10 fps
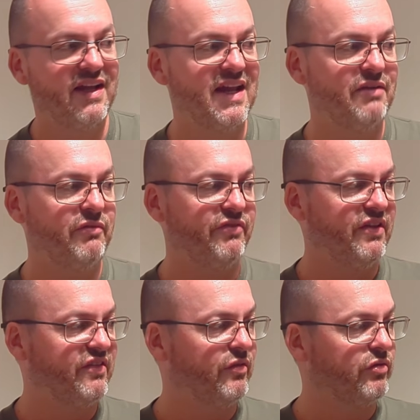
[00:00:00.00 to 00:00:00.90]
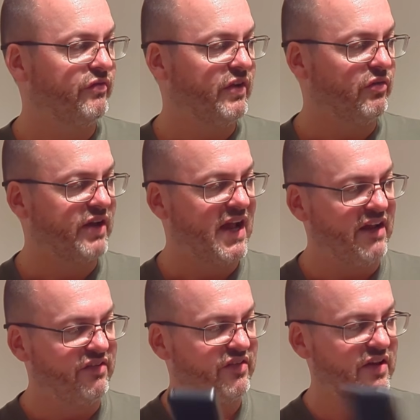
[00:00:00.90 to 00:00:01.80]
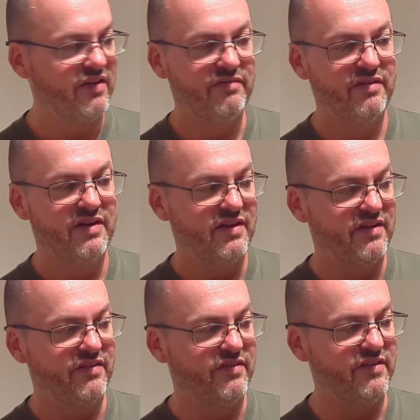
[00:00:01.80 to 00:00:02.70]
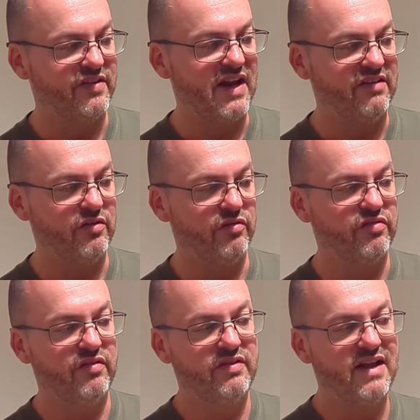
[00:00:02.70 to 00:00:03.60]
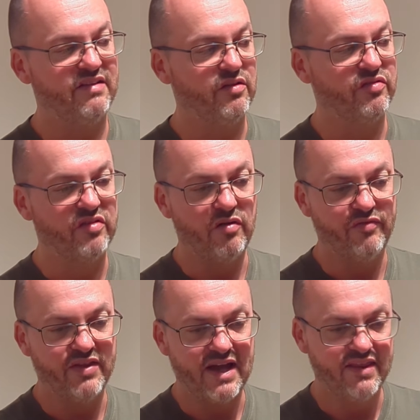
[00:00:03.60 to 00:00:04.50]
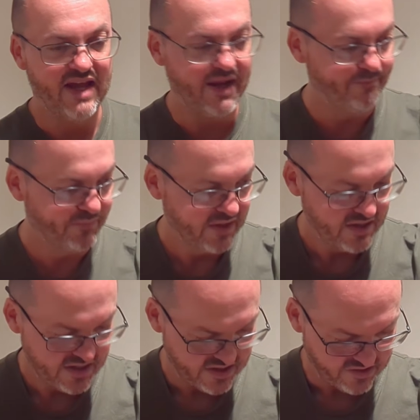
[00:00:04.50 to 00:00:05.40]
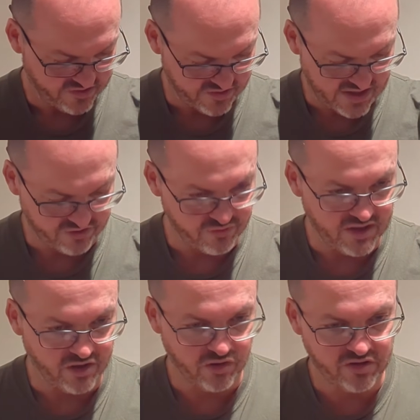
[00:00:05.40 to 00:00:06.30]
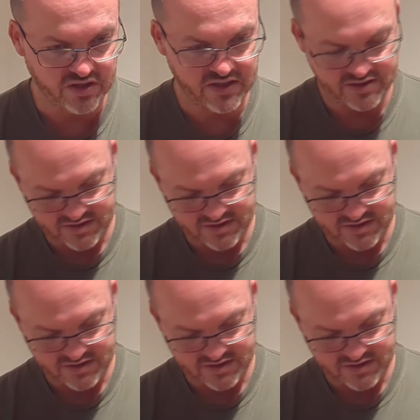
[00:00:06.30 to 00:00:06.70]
again with this sort of little case, there's a nice little slot for that there, so that's really good.